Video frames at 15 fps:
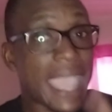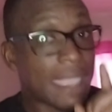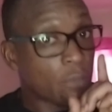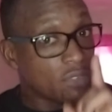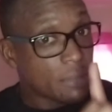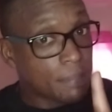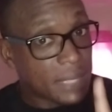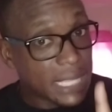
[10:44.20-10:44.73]
I
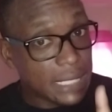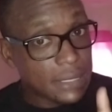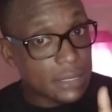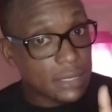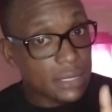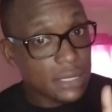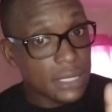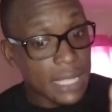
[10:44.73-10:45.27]

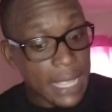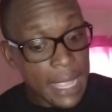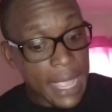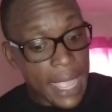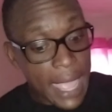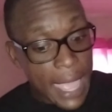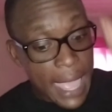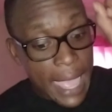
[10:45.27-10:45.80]
repeat,
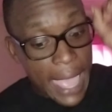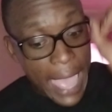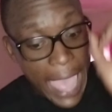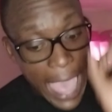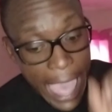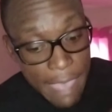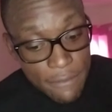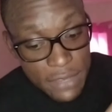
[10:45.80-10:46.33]

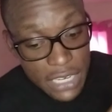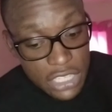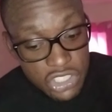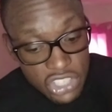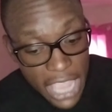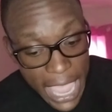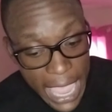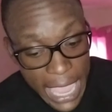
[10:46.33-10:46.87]
having a
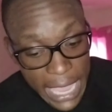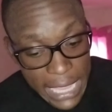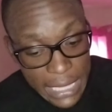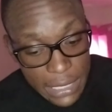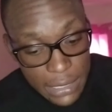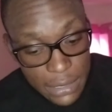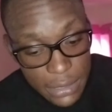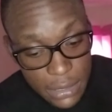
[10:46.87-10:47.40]

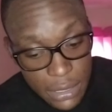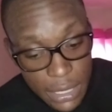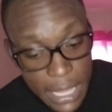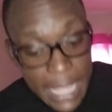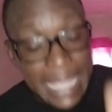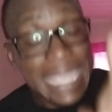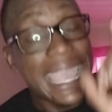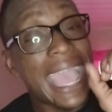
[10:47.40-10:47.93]
child
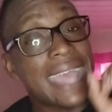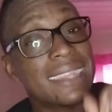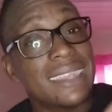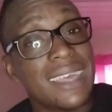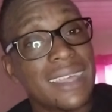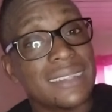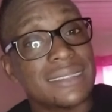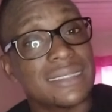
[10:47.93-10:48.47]

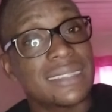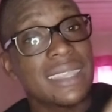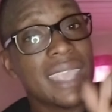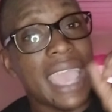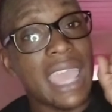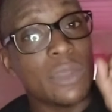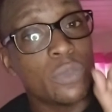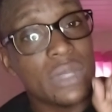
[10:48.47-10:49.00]
cannot
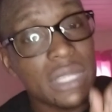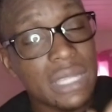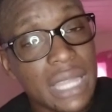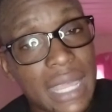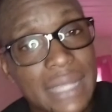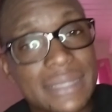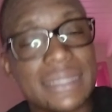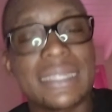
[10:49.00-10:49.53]
and will
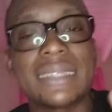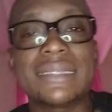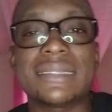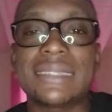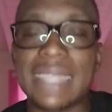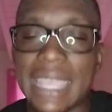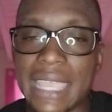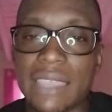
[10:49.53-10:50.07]
not
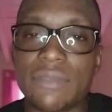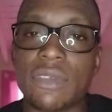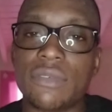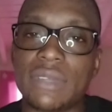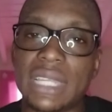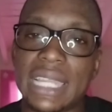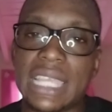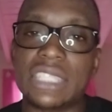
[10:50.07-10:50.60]
save a
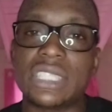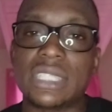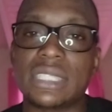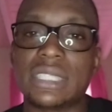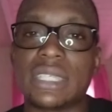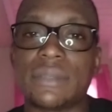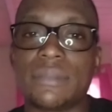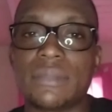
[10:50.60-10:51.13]

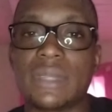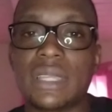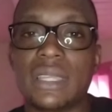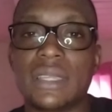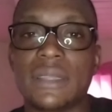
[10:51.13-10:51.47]
relationship.